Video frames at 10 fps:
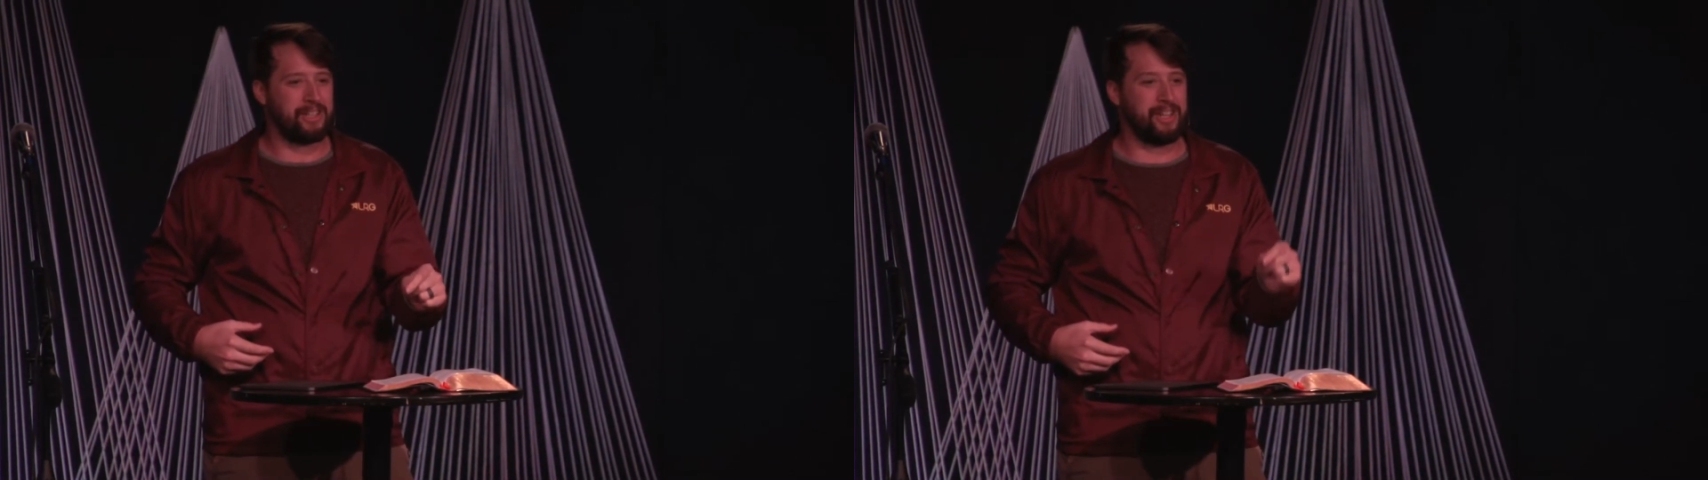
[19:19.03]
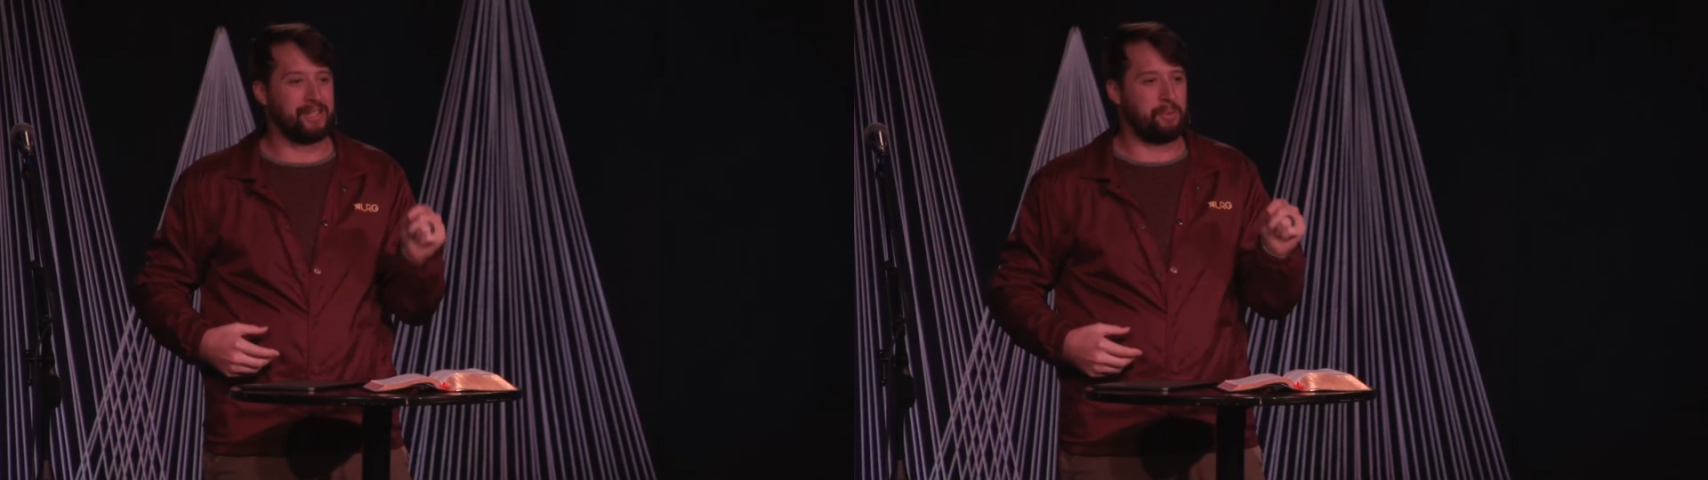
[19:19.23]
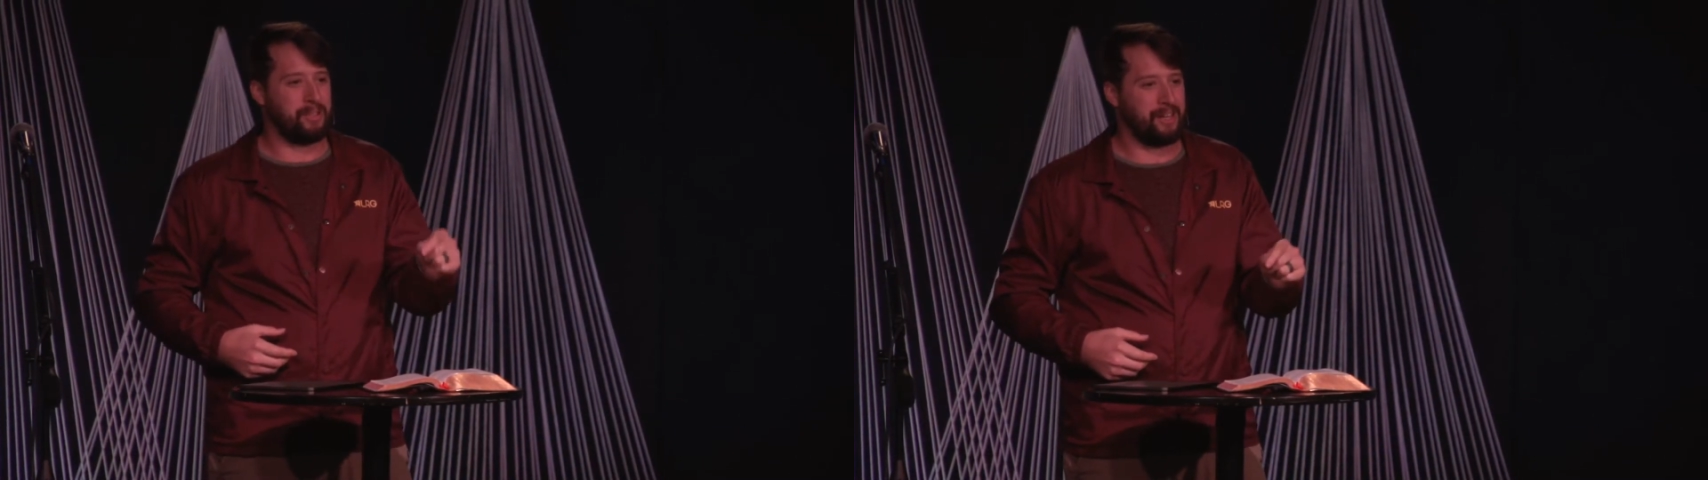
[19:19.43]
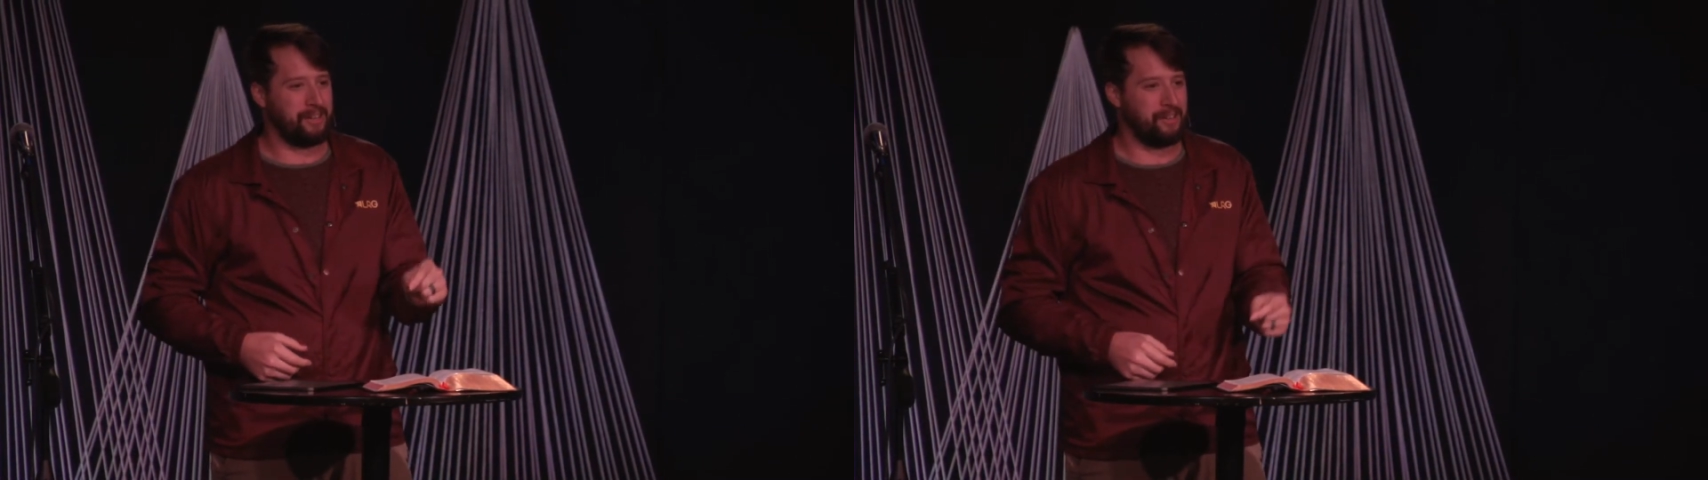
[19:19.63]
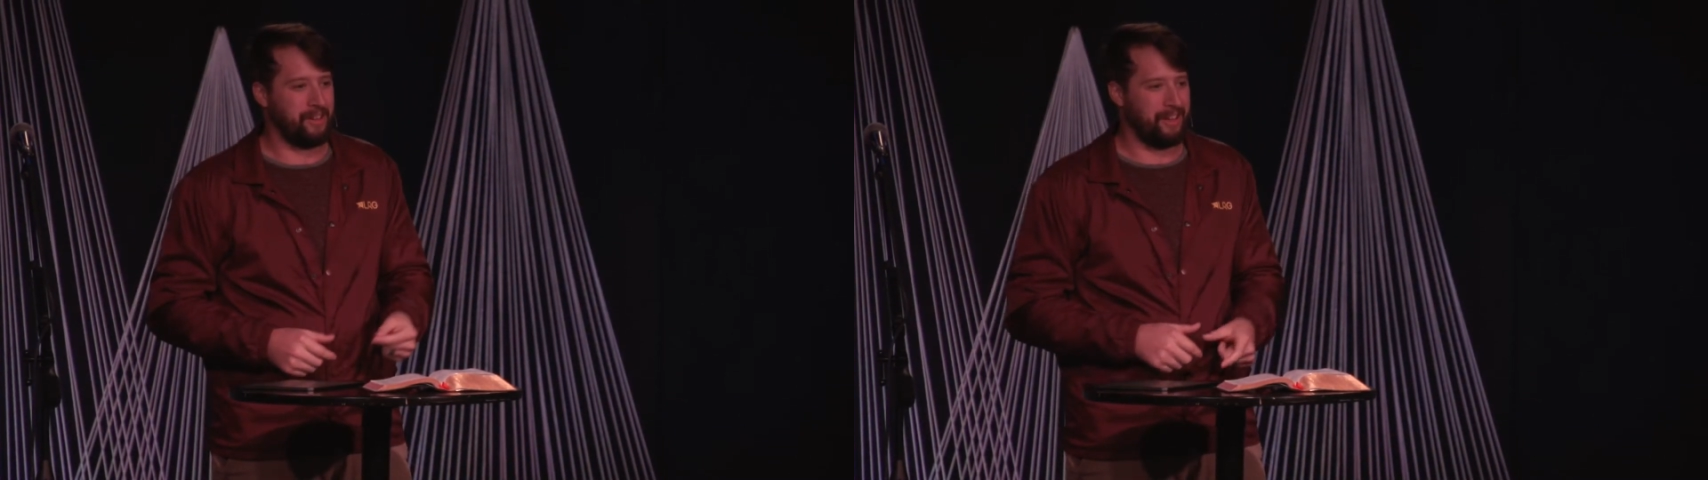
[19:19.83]
that's
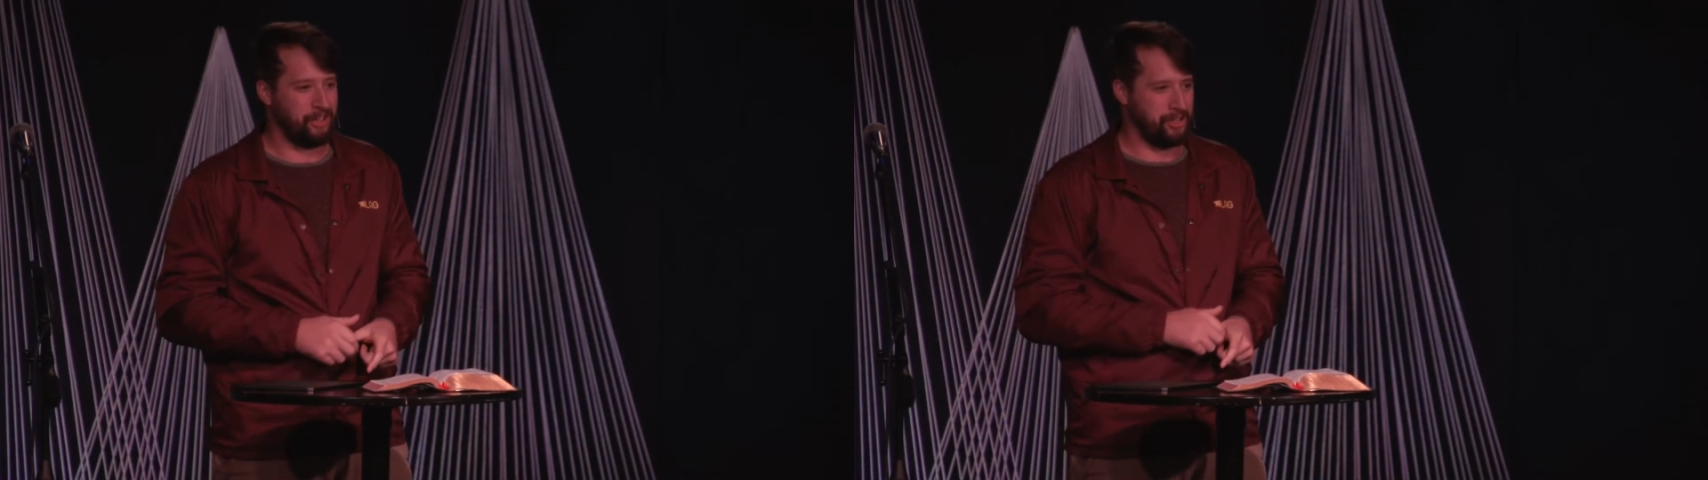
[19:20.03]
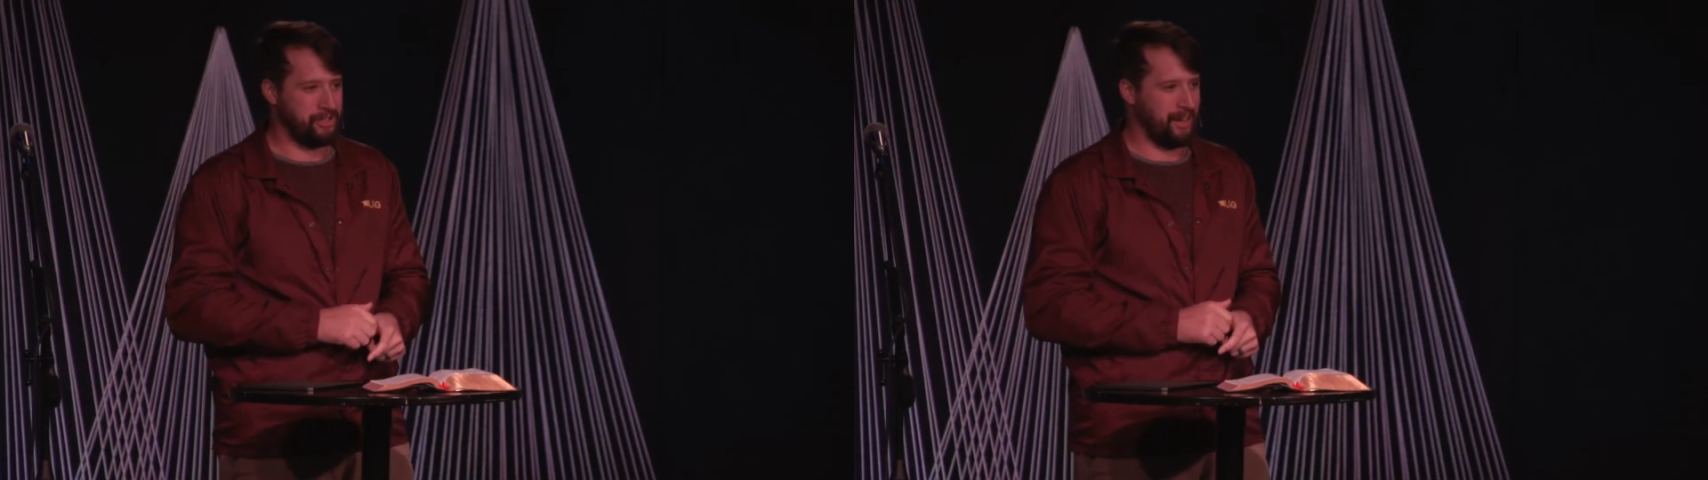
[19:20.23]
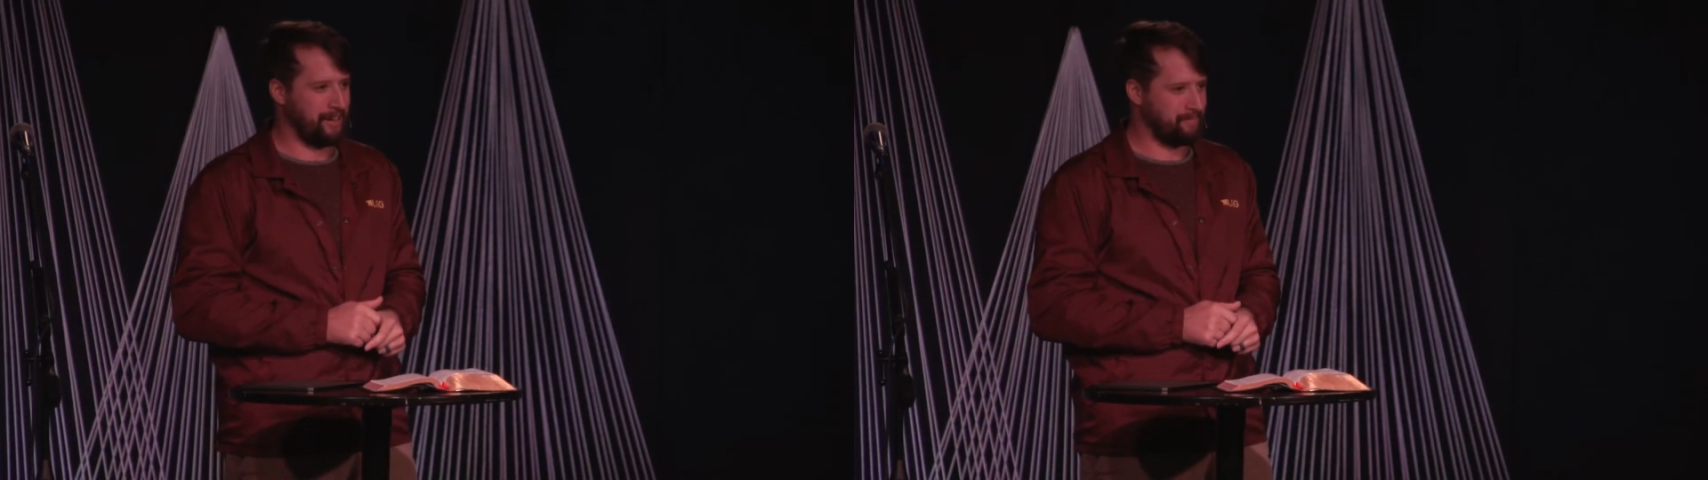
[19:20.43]
particularly interesting.